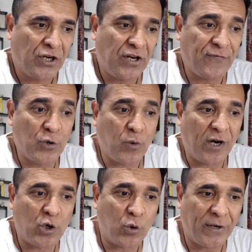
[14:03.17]
If you
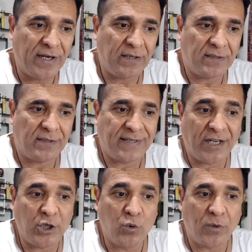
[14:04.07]
are growing,
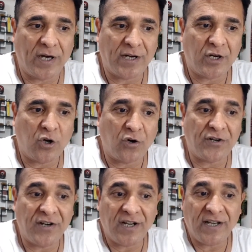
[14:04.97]
then you are not
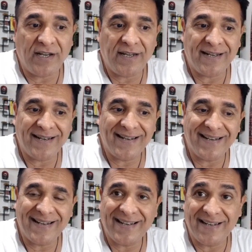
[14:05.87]
really
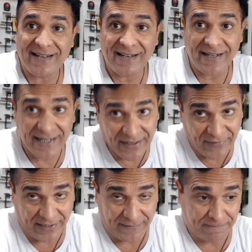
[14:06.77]

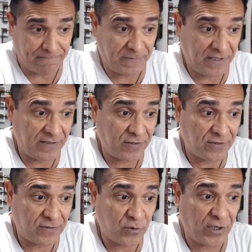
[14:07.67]
living.
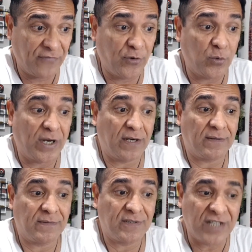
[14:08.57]
So if you
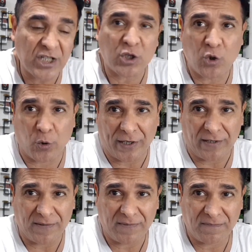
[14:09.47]
are just
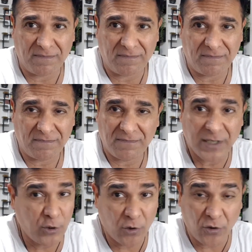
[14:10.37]
growing,
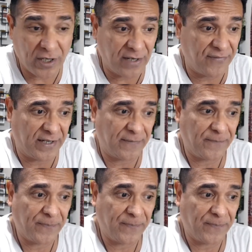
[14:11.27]
then you are not living.